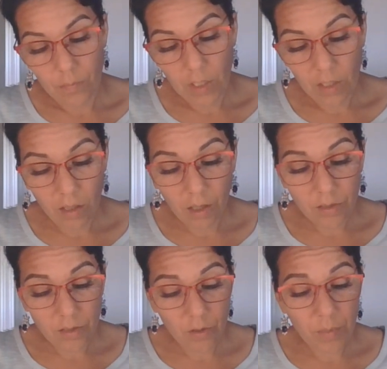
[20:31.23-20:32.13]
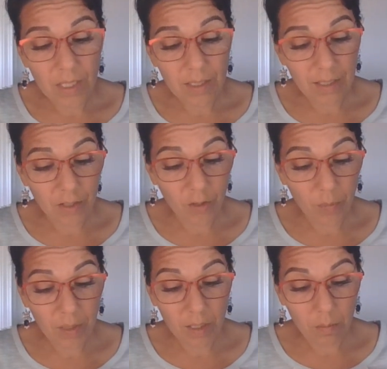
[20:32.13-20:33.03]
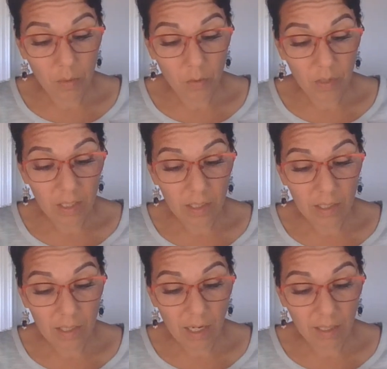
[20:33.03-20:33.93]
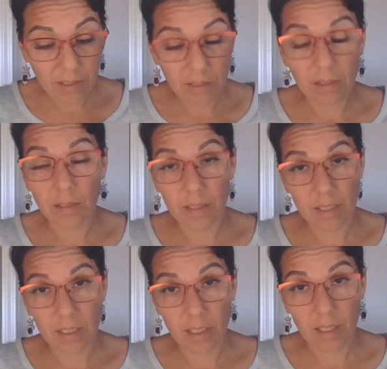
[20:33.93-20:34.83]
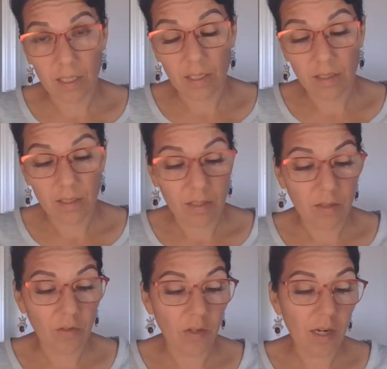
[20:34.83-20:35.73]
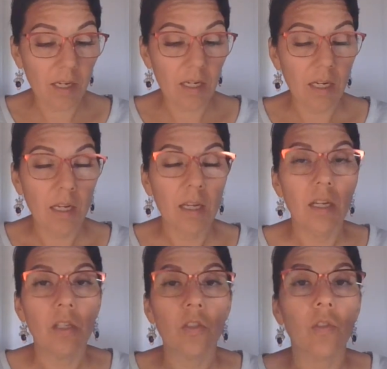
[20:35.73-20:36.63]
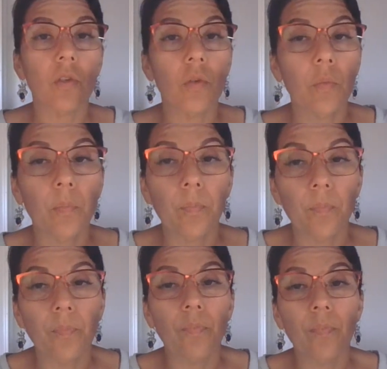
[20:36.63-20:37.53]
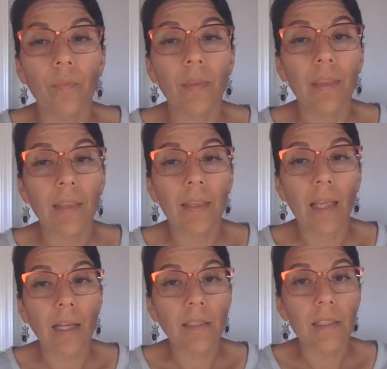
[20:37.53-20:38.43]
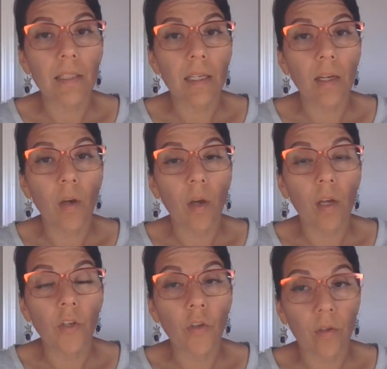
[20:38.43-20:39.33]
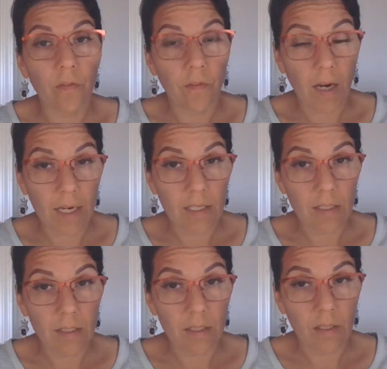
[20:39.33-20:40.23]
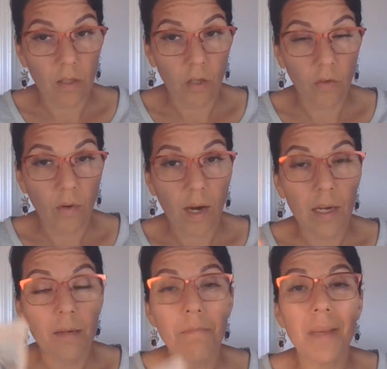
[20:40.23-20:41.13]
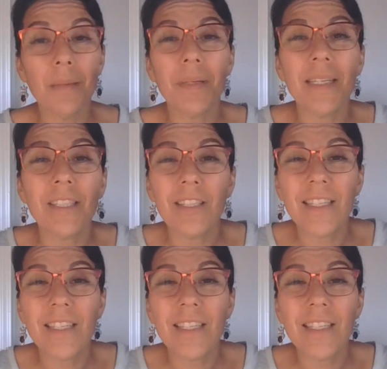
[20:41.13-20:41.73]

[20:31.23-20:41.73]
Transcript: could also mean that you're being moody and idealistic. All right? So that's your advice. All right? Maybe